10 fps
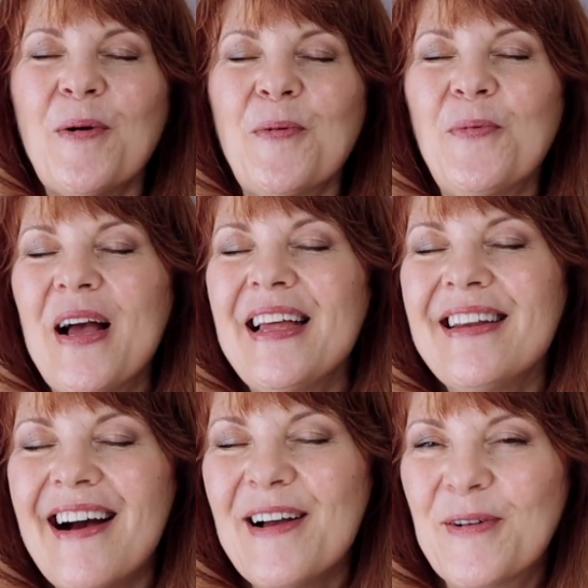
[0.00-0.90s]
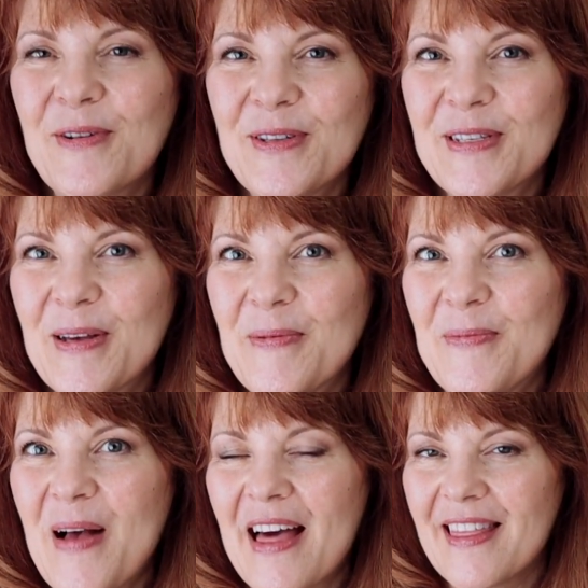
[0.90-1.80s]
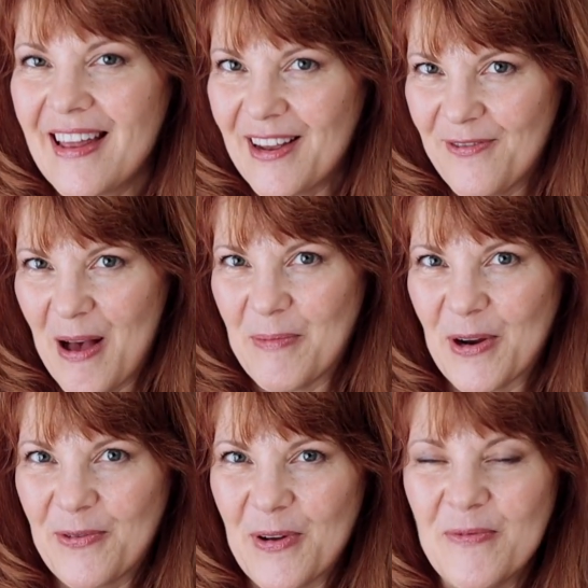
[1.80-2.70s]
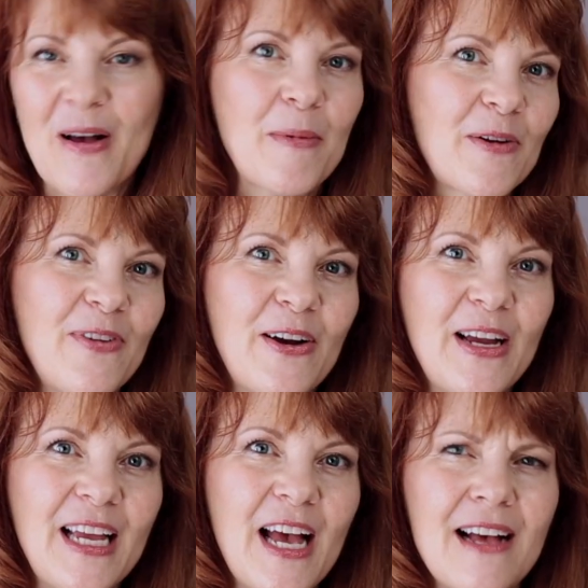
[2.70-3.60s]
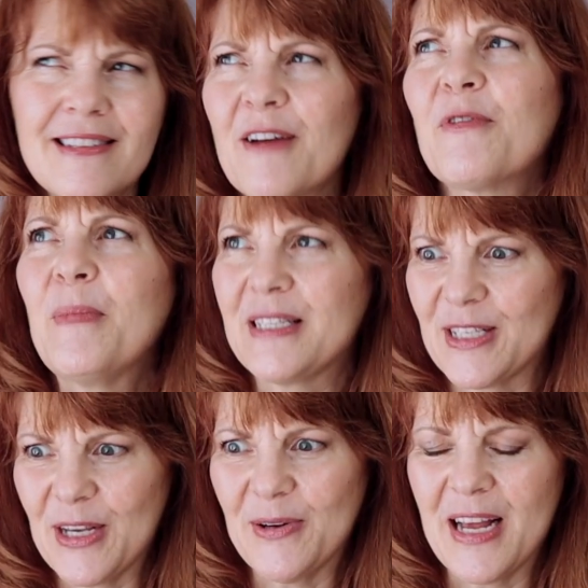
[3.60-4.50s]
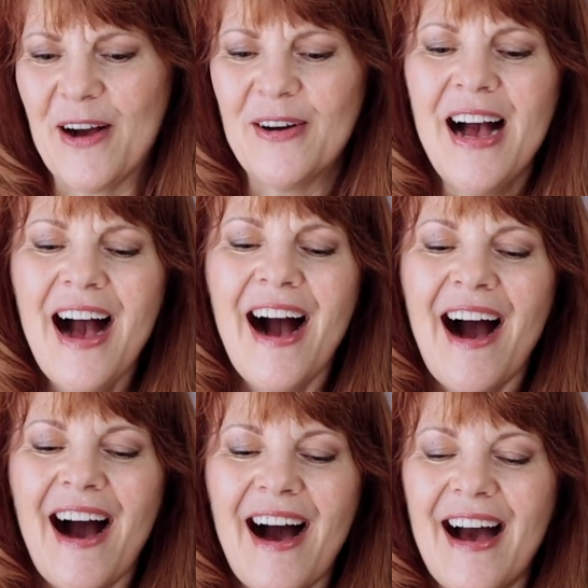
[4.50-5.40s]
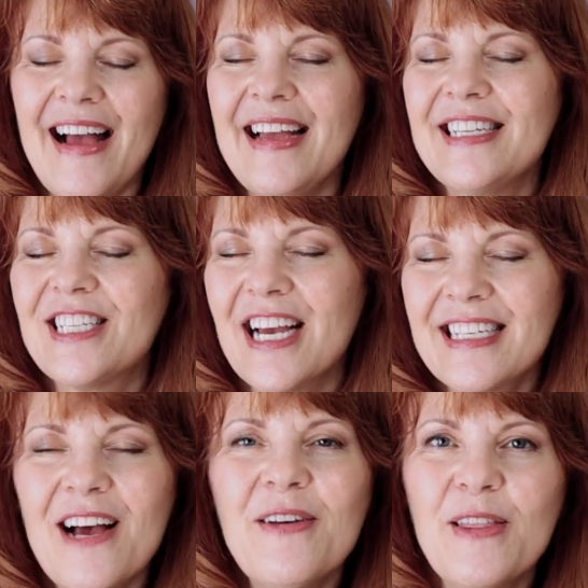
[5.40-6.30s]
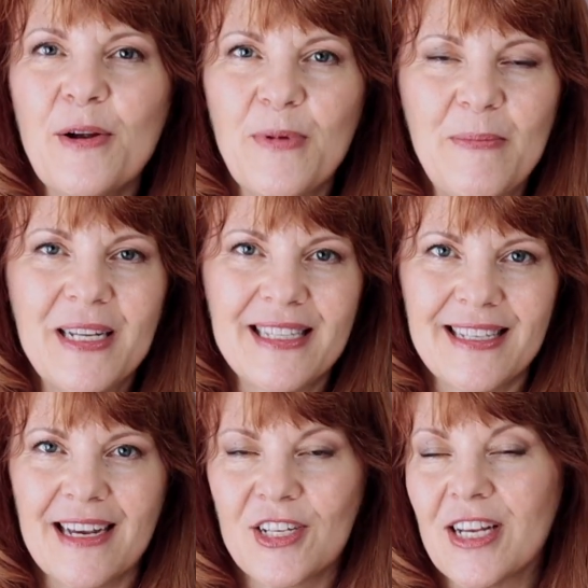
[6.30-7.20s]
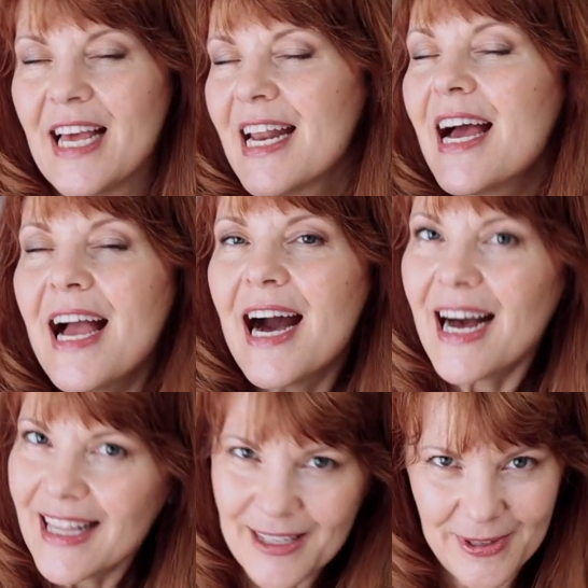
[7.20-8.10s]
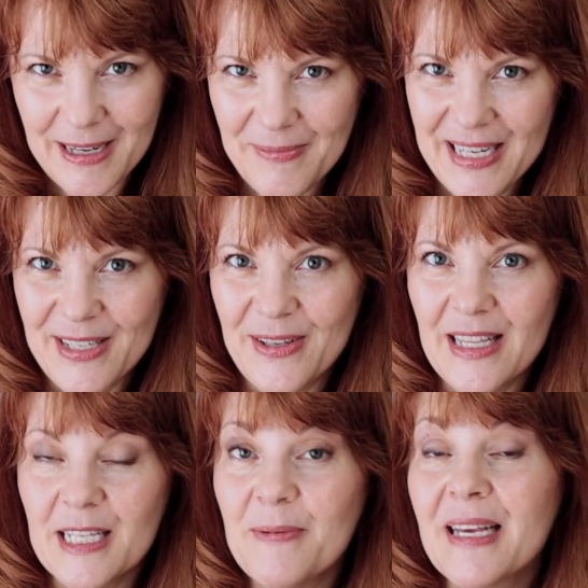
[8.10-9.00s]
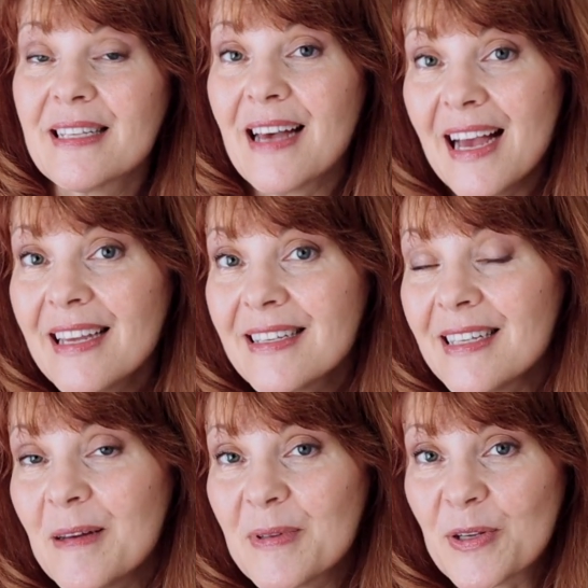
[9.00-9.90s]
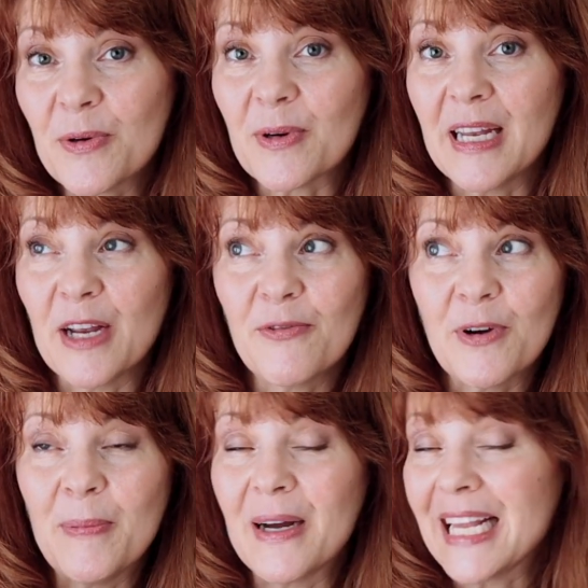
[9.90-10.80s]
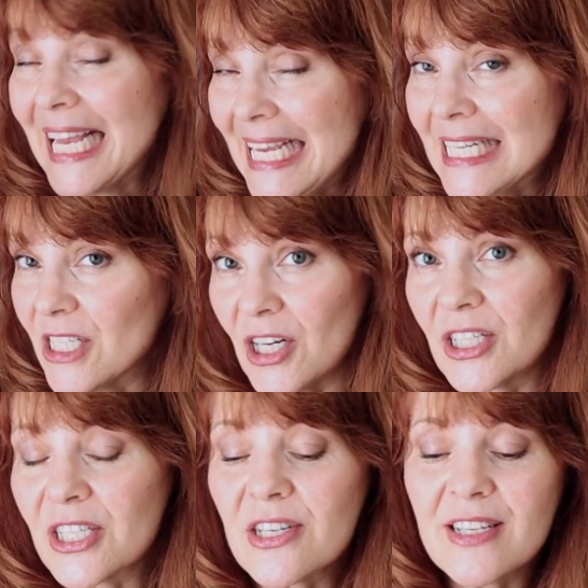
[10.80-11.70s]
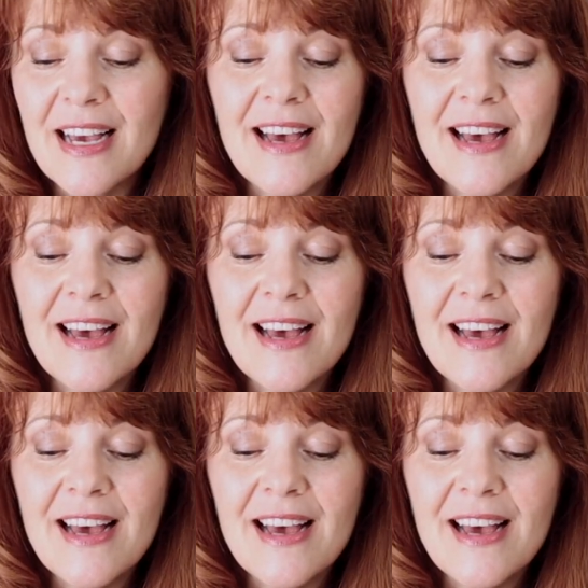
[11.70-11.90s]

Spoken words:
When I ordered some athletic fabric from Fabric Fairy several months ago now, I checked out their remnants section, and I highly recommend doing this because I ended up scoring for about $8